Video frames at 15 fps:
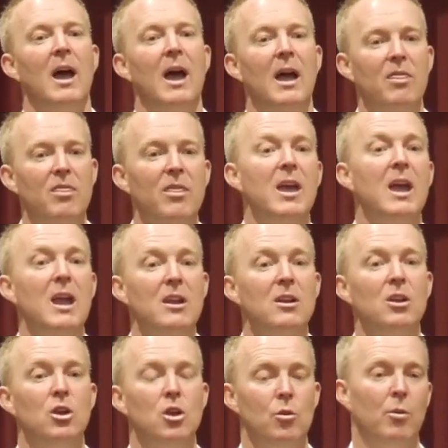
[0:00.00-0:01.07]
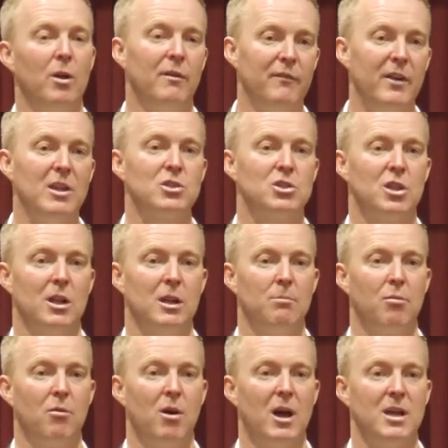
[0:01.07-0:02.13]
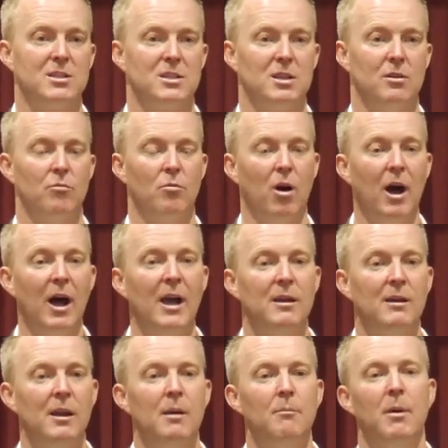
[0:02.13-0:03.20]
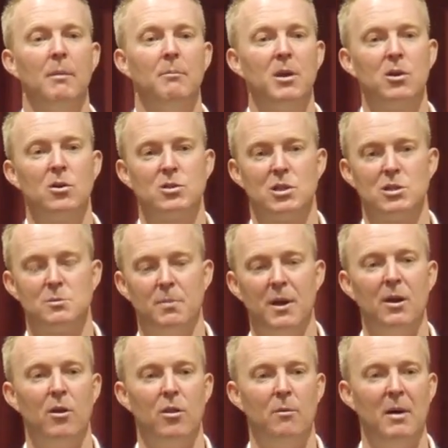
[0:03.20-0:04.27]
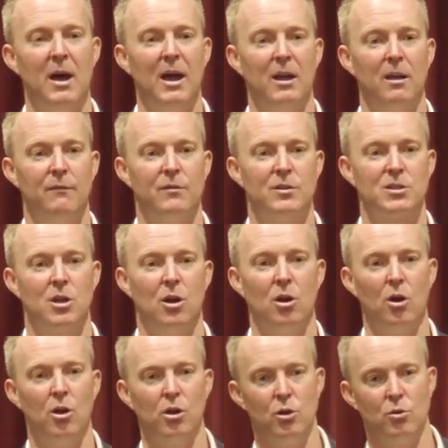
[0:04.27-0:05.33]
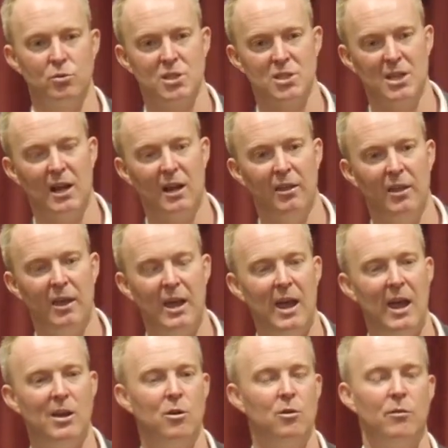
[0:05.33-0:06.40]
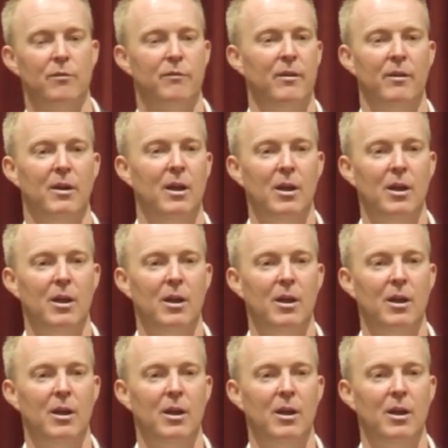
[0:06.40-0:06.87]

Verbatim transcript: And then you will eventually price it right but because it's been on the market for so long, you'll sell it there and you'll have,